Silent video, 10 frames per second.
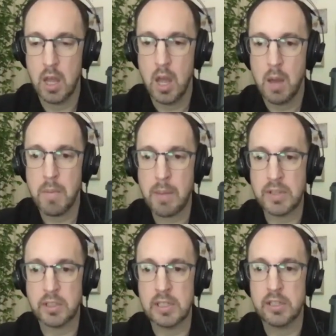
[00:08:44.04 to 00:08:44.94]
Maybe it's
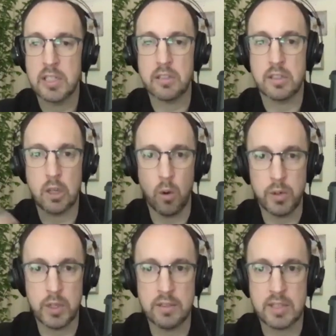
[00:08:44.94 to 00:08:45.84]
going to assist the
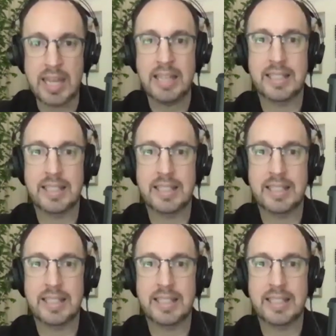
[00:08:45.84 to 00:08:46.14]
audience in